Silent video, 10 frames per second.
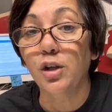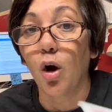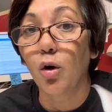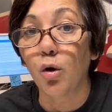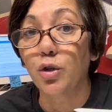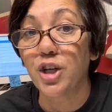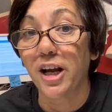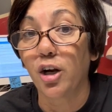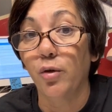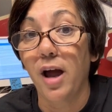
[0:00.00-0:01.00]
y'all go
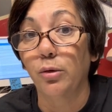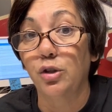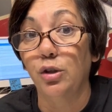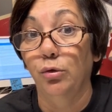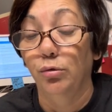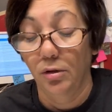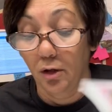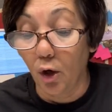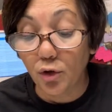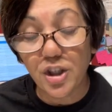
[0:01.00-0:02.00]
check her out too.
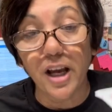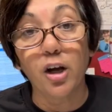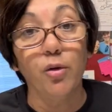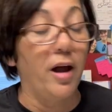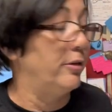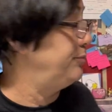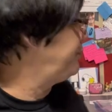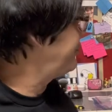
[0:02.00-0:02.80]
Go check her out.